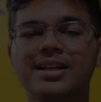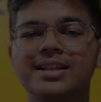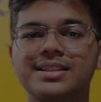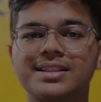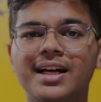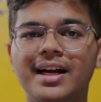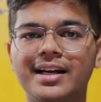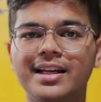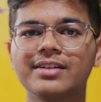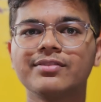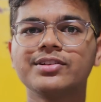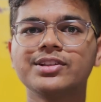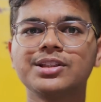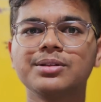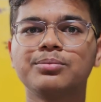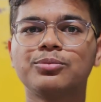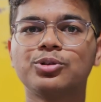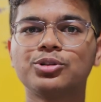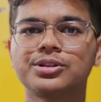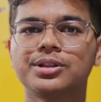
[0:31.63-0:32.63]
Starting with
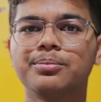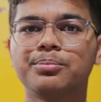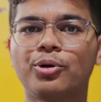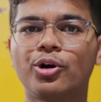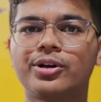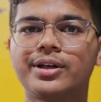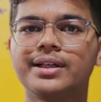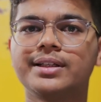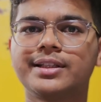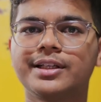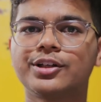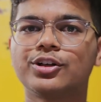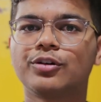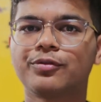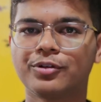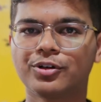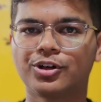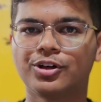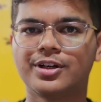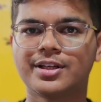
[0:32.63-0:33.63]
the most important thing
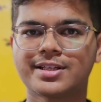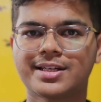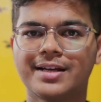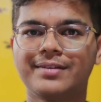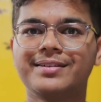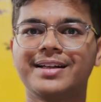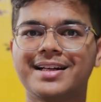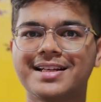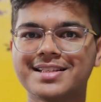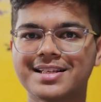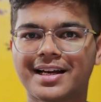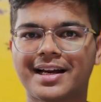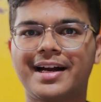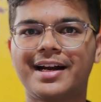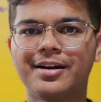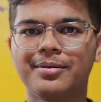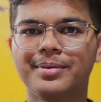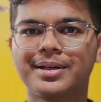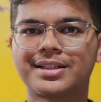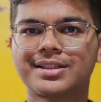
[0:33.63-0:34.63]
of your college life, that is
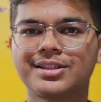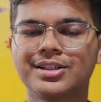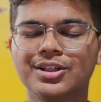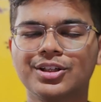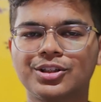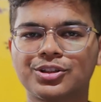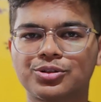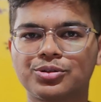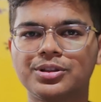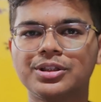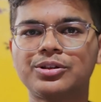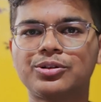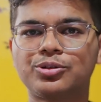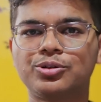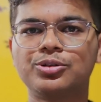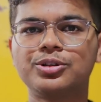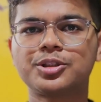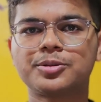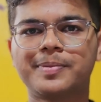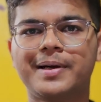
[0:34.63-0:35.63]
academics. So the
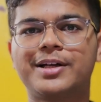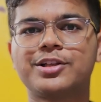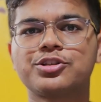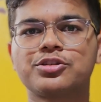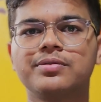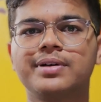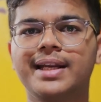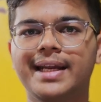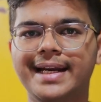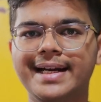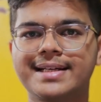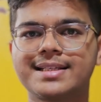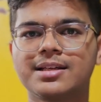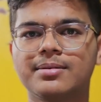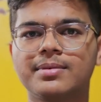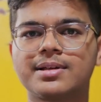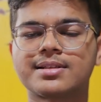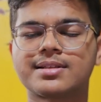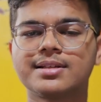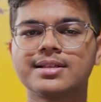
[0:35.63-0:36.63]
course spans over 8
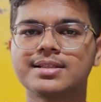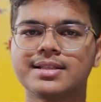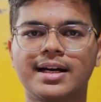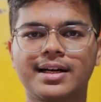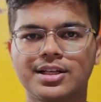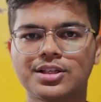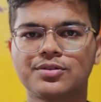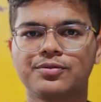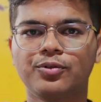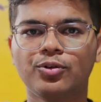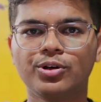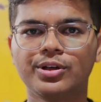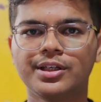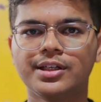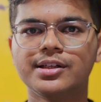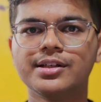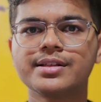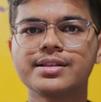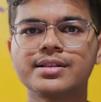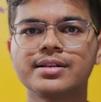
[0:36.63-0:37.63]
semesters, that is 4
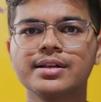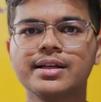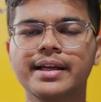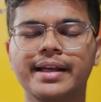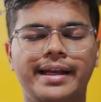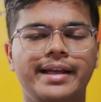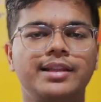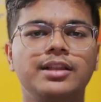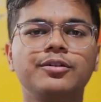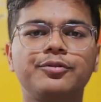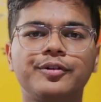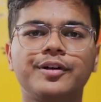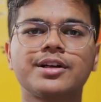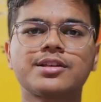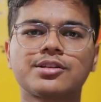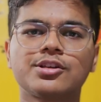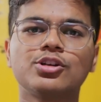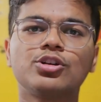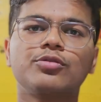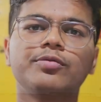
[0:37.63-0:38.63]
years. In the
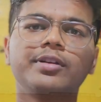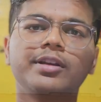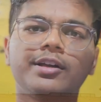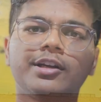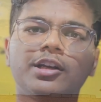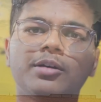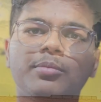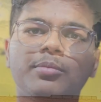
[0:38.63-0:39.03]
first year, you will learn